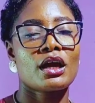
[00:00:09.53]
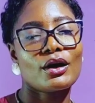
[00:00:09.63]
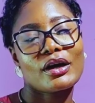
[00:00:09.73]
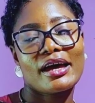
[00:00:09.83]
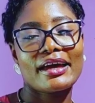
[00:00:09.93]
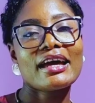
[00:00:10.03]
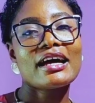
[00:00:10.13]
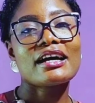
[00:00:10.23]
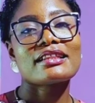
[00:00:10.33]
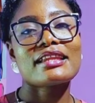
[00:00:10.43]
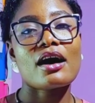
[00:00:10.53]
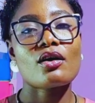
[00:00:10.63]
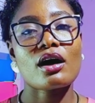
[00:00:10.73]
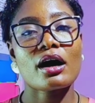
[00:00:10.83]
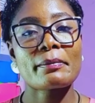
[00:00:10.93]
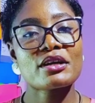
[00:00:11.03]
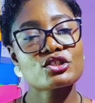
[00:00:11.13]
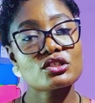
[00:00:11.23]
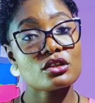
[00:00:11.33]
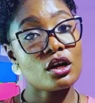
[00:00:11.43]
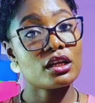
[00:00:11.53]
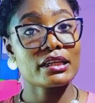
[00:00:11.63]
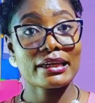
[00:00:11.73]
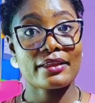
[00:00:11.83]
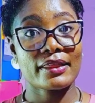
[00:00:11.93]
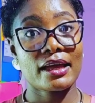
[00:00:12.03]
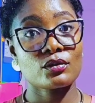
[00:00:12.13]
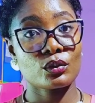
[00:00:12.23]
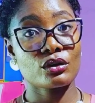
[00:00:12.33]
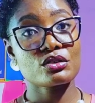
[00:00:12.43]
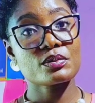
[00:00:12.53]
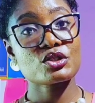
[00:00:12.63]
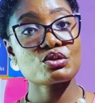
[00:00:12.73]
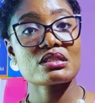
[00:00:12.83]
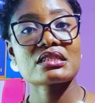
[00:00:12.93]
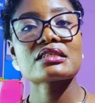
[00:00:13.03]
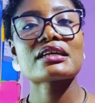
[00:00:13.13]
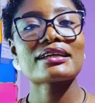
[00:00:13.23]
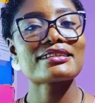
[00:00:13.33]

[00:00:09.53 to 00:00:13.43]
Okay, now I mentioned earlier that we're going to be treating